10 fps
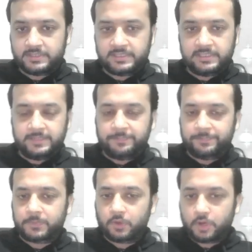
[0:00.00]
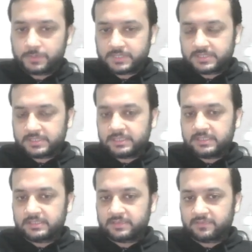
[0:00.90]
C, option C
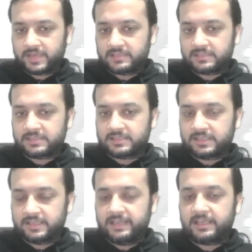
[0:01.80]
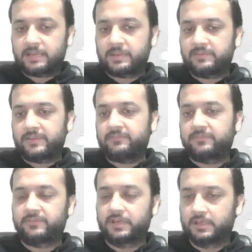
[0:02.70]
is if h is less than 8r/5.